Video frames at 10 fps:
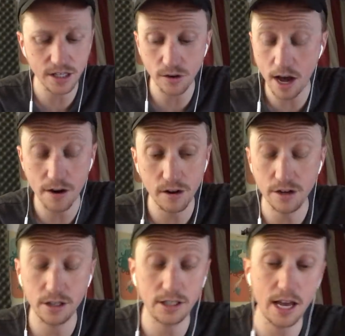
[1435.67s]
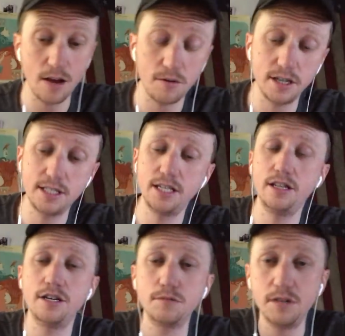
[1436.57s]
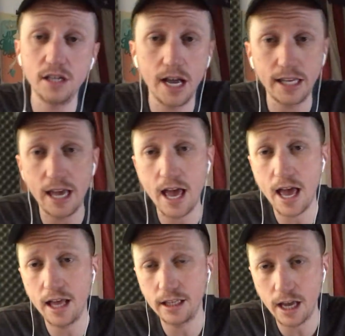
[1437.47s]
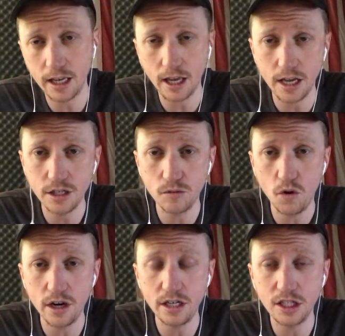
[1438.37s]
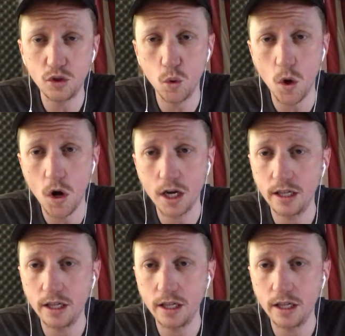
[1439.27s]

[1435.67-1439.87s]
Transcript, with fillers: So I don't understand why he's sitting there just being like, yeah, like I just wanted to talk.